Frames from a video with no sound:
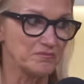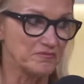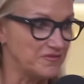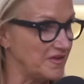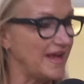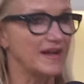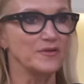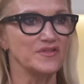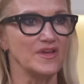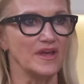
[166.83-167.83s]
flat
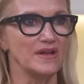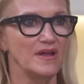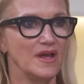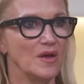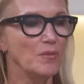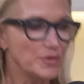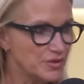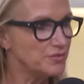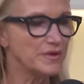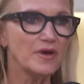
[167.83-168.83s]
out said, well,
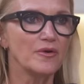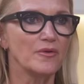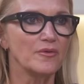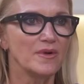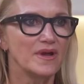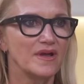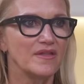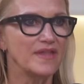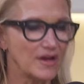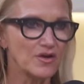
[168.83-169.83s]
you know,
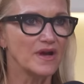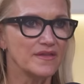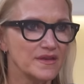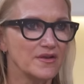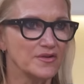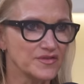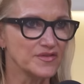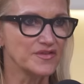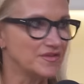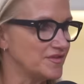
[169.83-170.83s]
they are on the
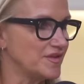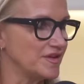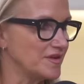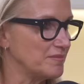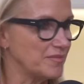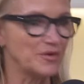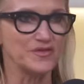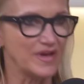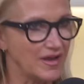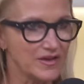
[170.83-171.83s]
narcissistic
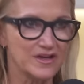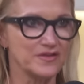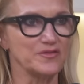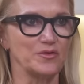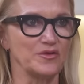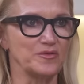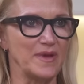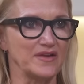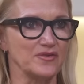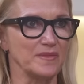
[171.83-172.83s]
personality disorder
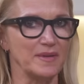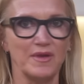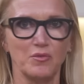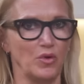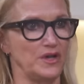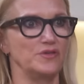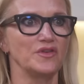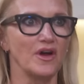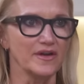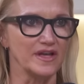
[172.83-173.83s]
spectrum. And I'm like, what are you
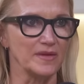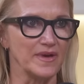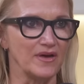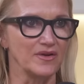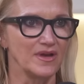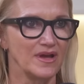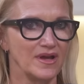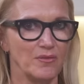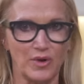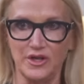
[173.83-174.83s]
talking about?
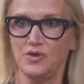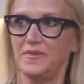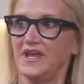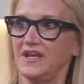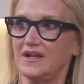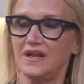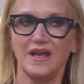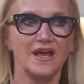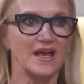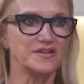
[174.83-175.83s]
What do you mean?
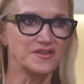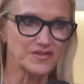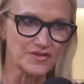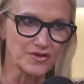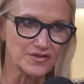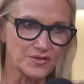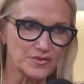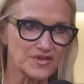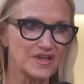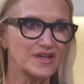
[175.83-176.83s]
And she started to
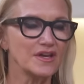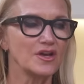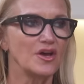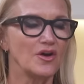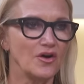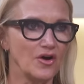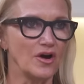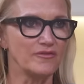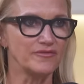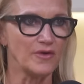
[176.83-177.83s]
tick
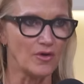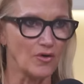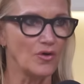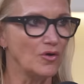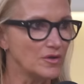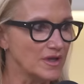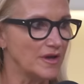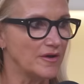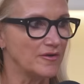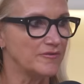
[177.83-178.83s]
off all
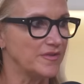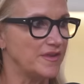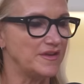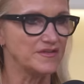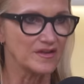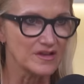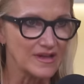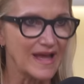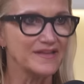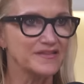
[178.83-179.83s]
of these
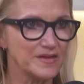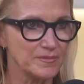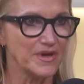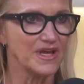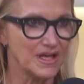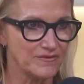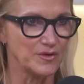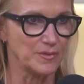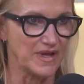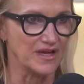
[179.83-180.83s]
classic
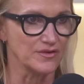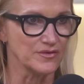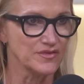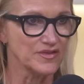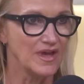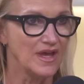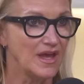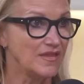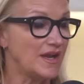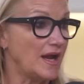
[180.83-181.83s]
behavior patterns
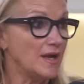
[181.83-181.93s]
that I